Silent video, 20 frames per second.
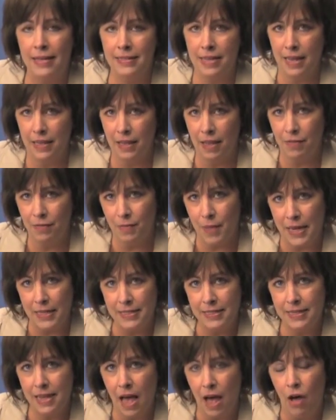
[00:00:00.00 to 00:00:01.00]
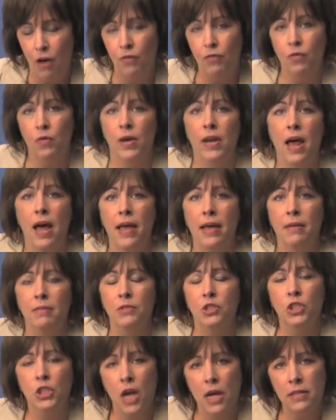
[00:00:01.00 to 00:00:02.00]
as I love myself when I
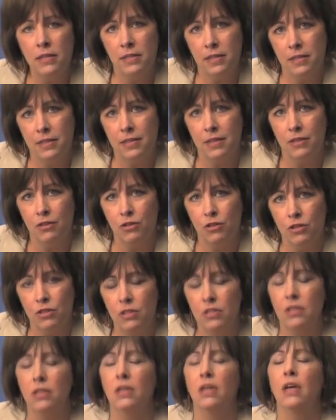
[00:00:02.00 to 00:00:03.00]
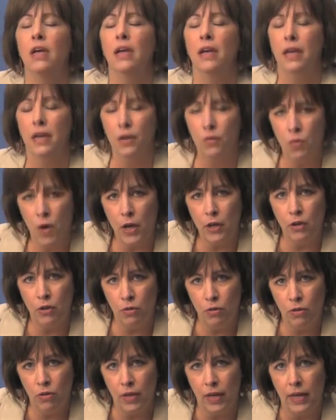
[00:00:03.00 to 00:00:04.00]
am just as interested in what
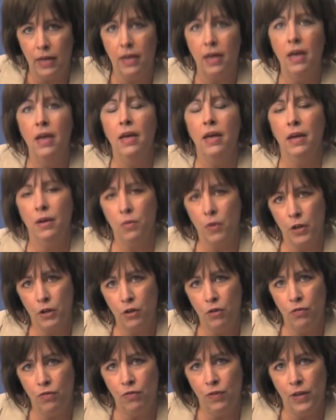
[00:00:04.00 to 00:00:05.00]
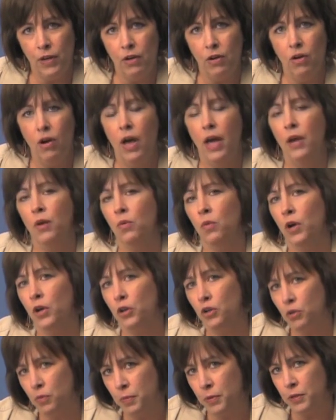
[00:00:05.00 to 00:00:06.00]
you think and what you feel and
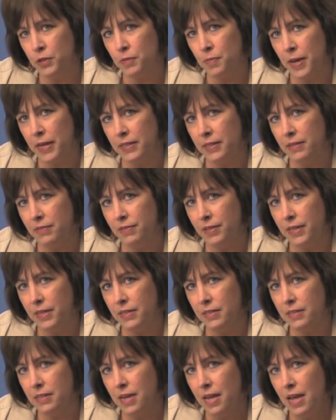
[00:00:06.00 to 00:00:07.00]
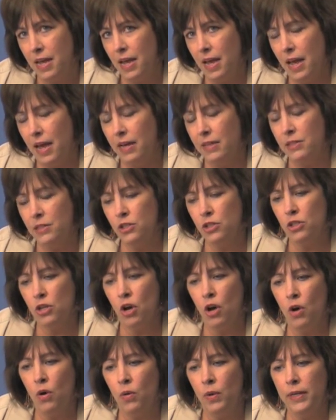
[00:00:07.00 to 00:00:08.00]
what your perspective is. And
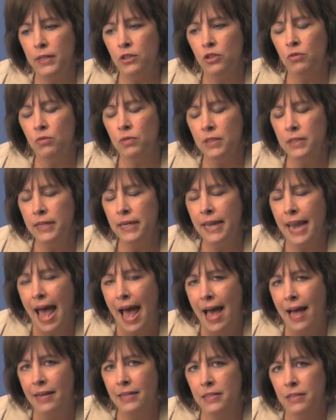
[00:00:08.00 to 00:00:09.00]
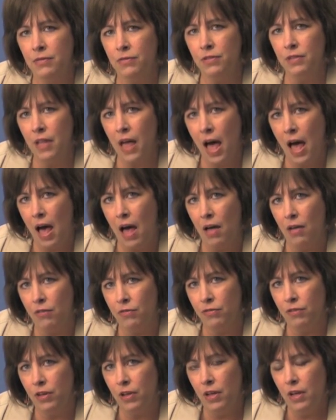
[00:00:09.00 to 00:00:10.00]
so it's really an act of
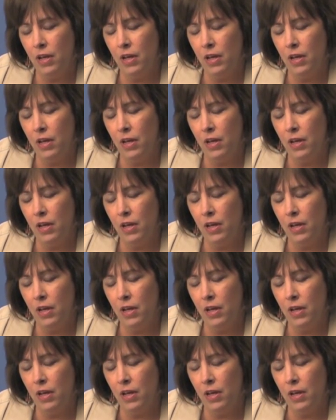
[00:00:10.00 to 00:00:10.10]
love